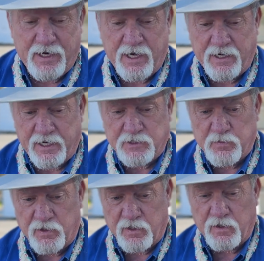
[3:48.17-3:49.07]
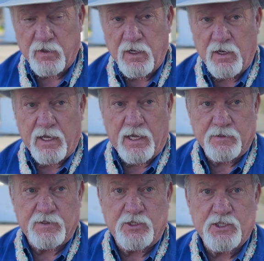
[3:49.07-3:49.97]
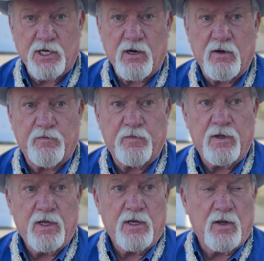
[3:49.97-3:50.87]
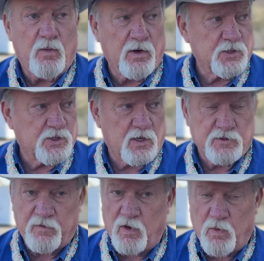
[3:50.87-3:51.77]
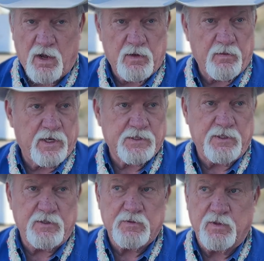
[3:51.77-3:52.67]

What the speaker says: And that's where, as the sheriff, we're in charge of all water rescues.